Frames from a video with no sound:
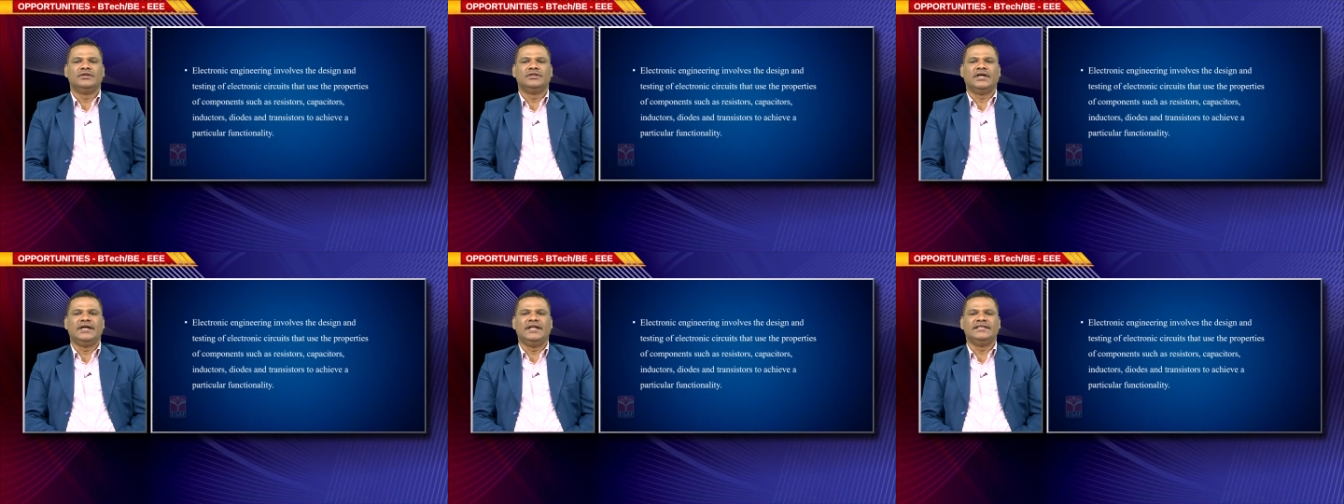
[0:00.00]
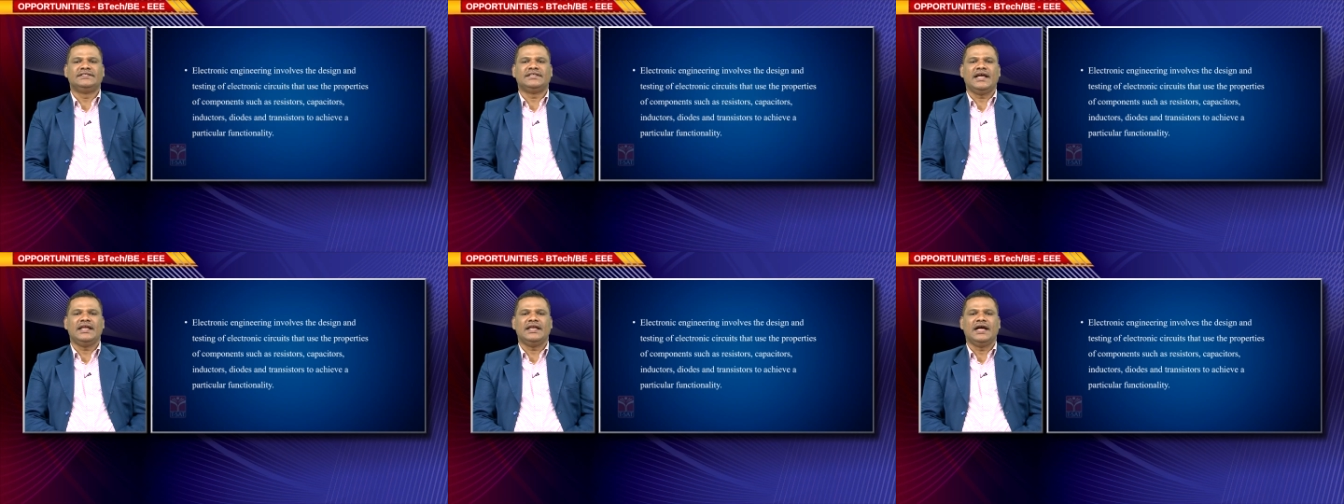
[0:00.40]
the
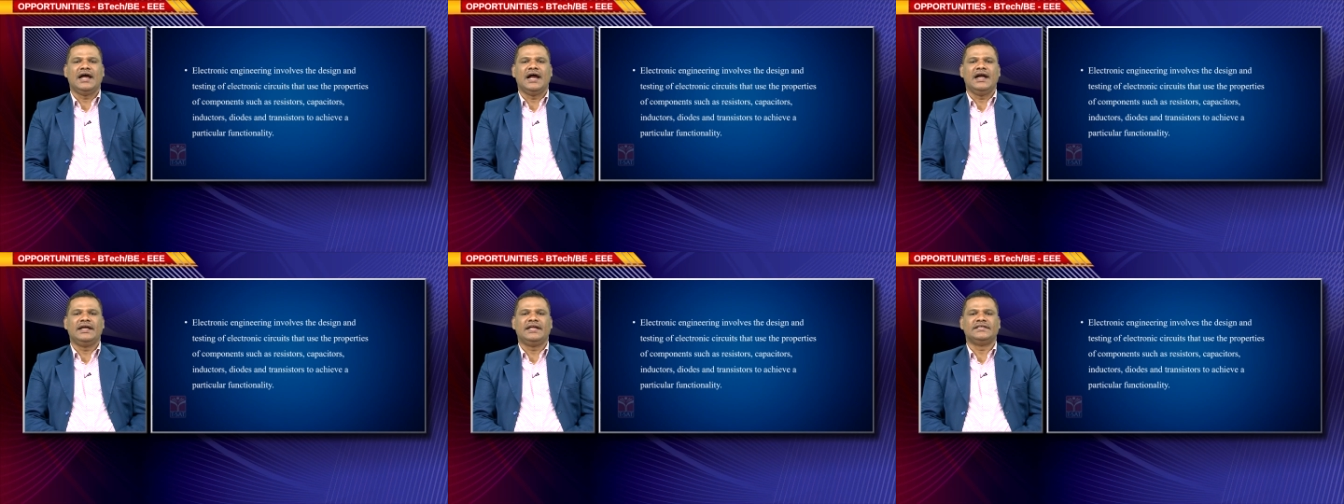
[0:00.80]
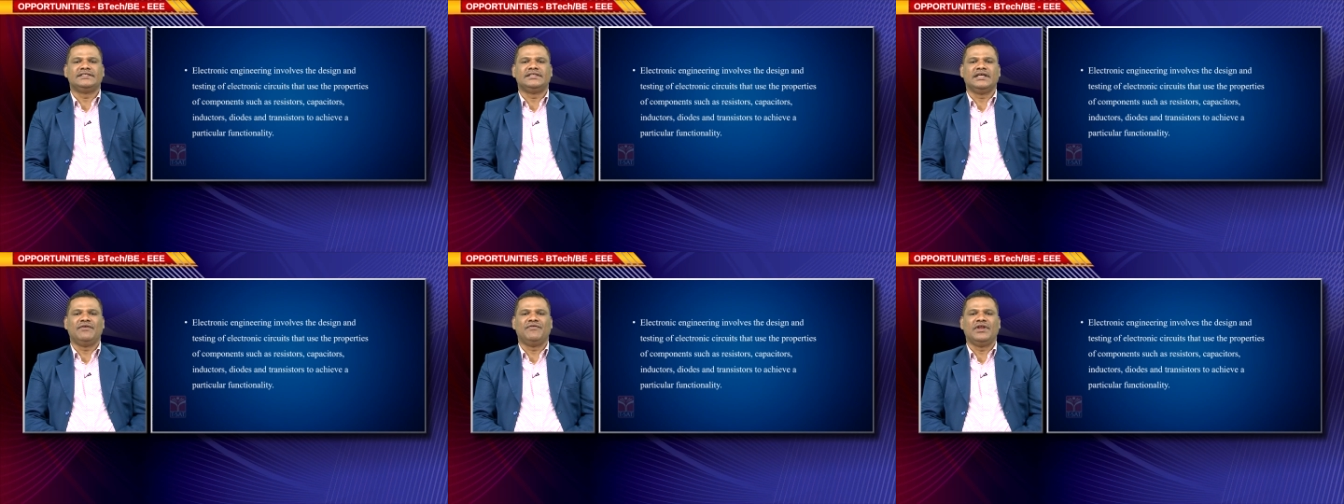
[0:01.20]
design and
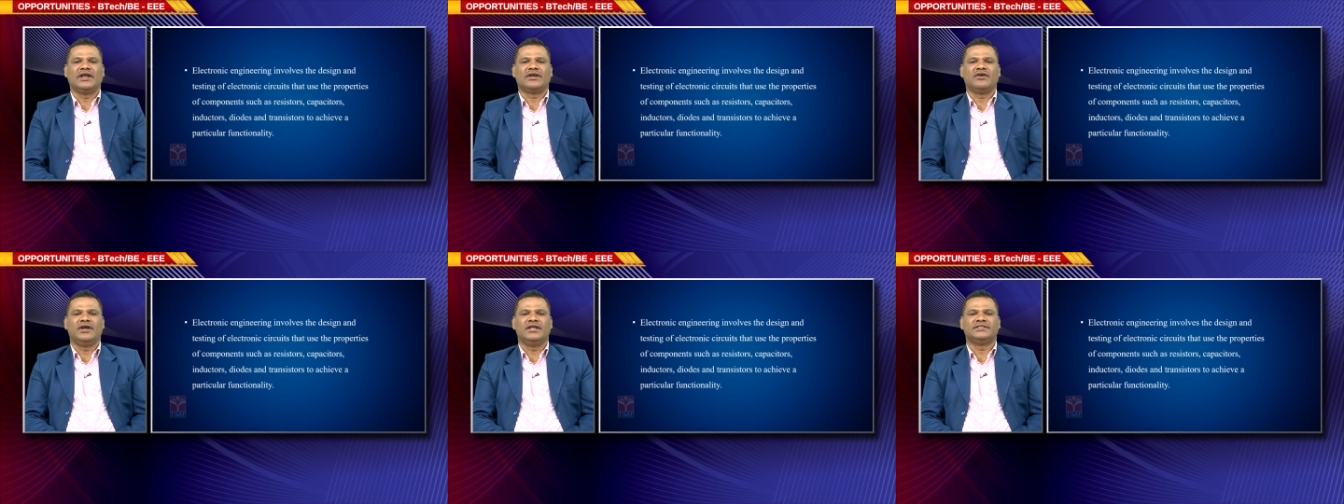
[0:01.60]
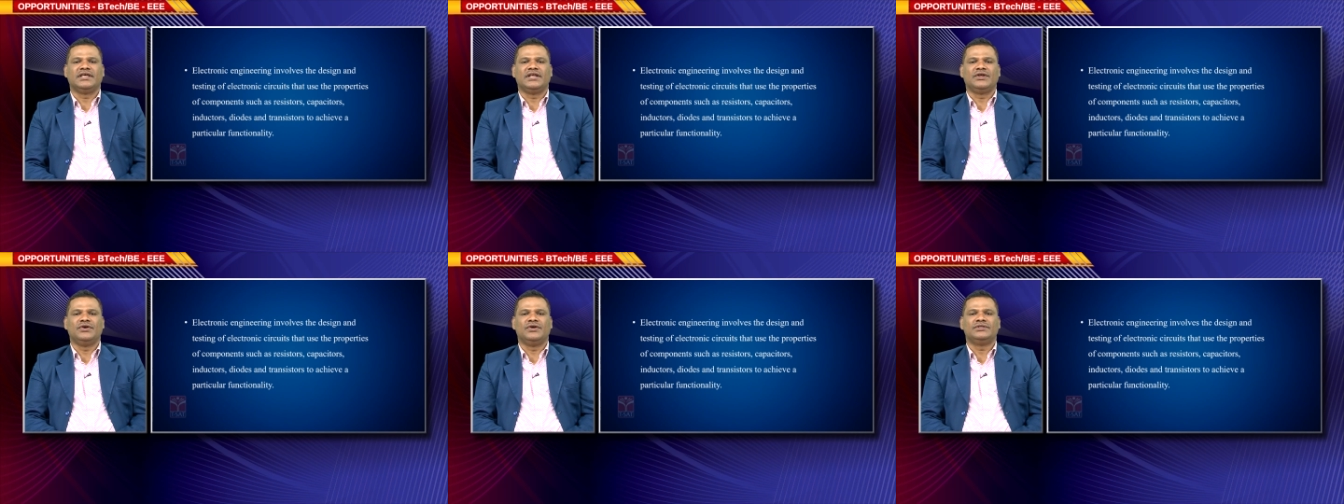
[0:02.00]
testing of electronic
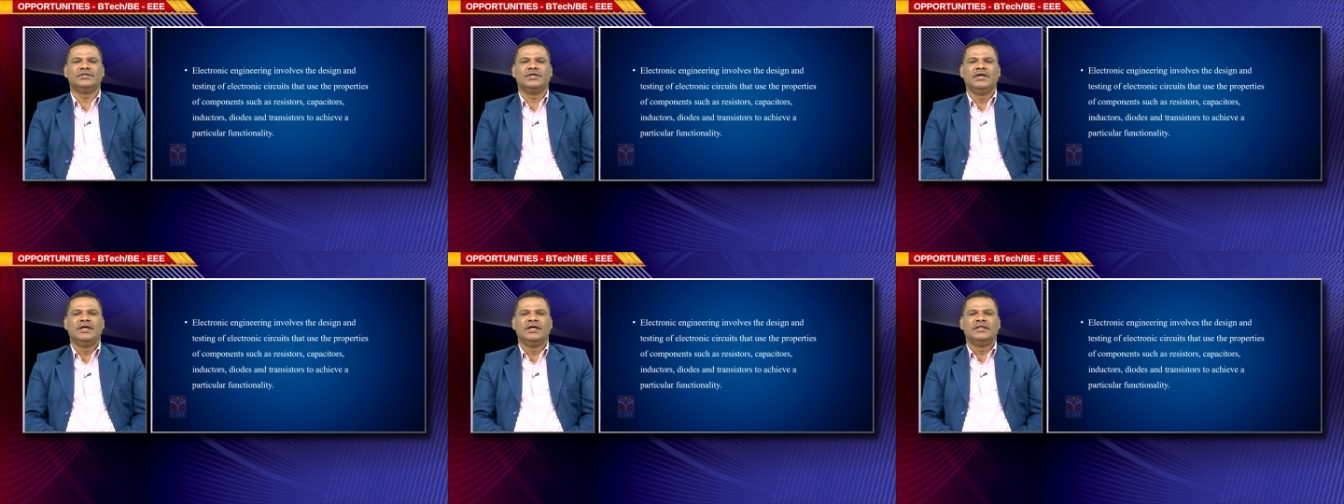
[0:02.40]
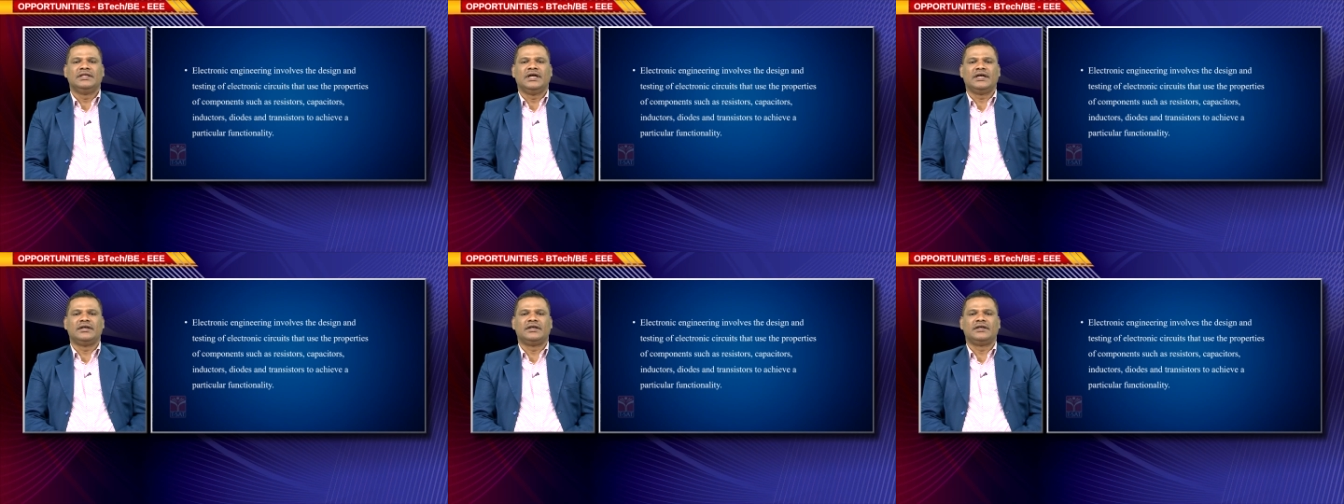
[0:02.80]
circuits
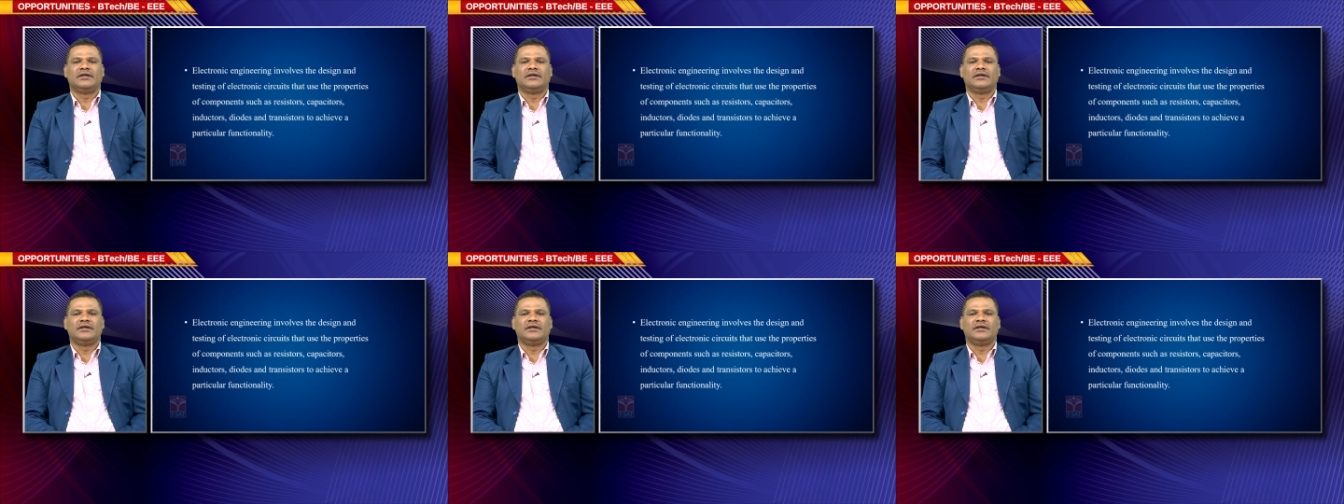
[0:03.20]
that